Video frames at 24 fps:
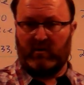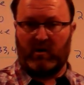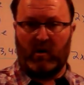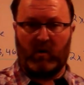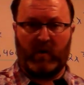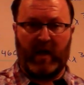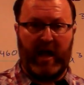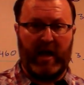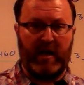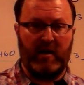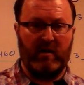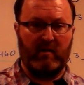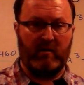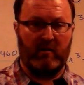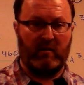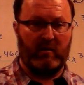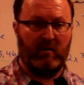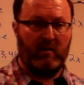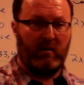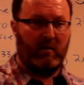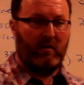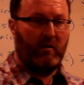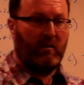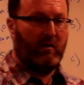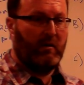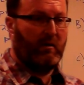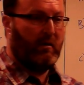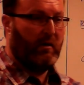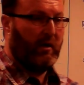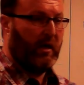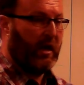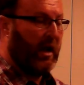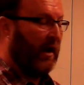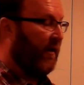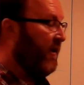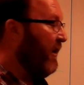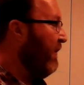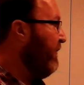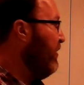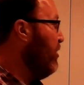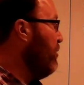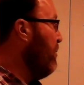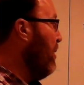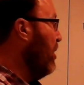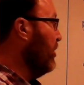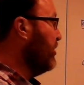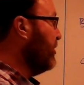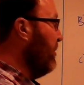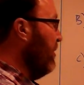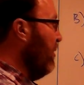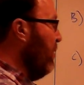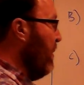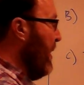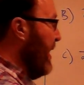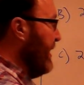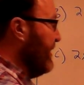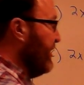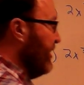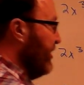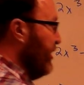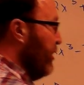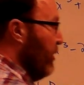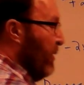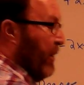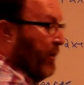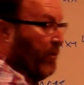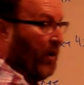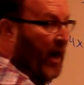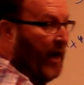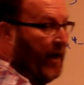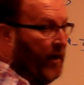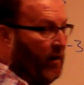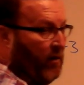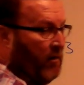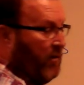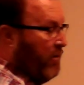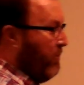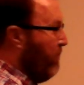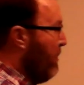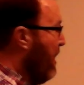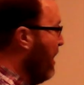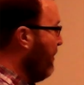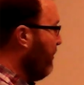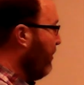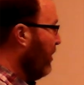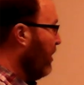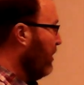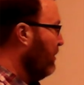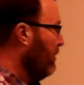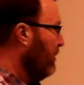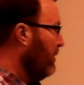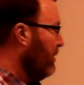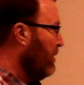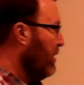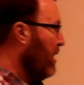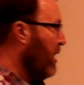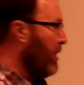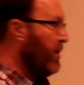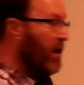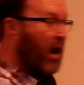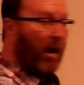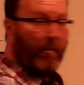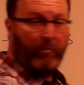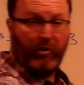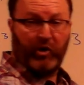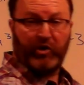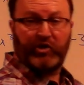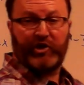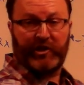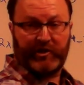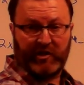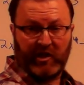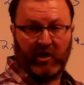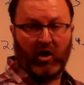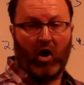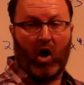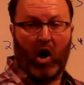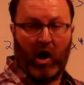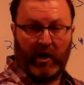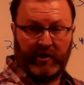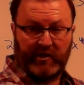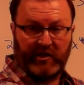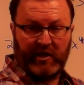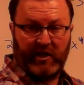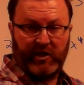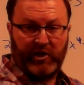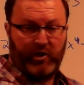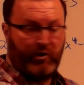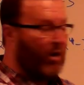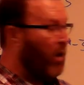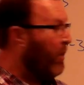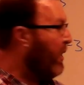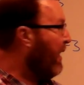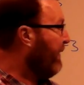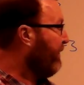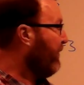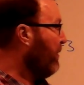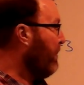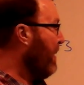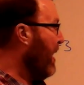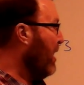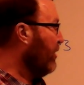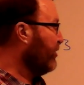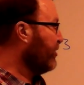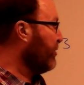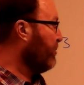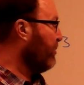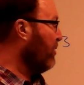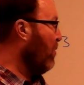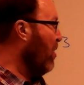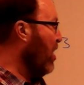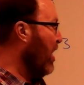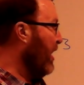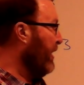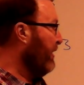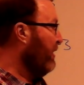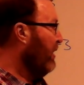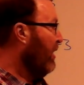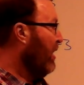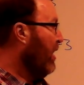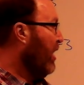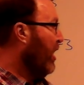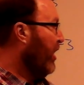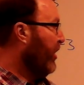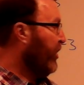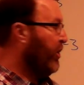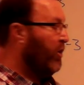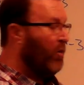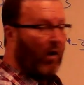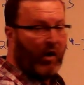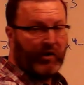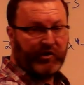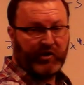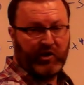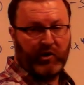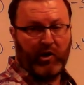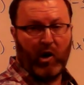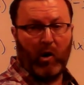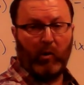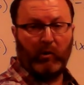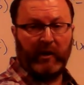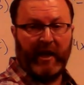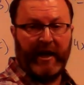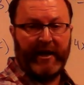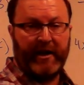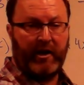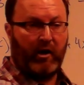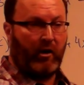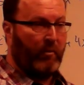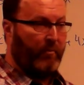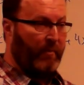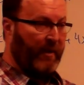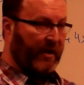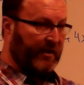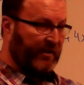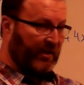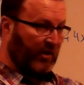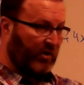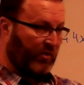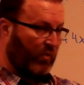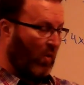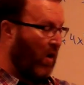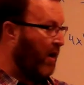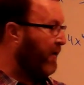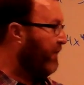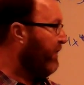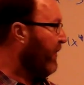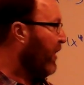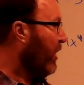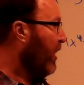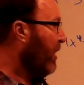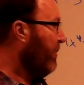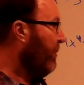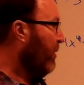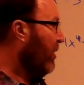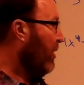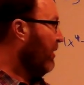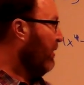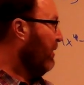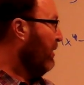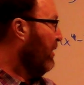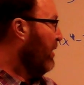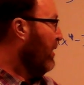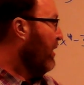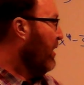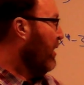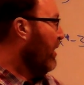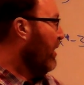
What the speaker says: Okay? And I give you multiple ways to do it, right? Remember, a number is just a constant. You know that from Algebra 1. You also know linear. It means there's one variable.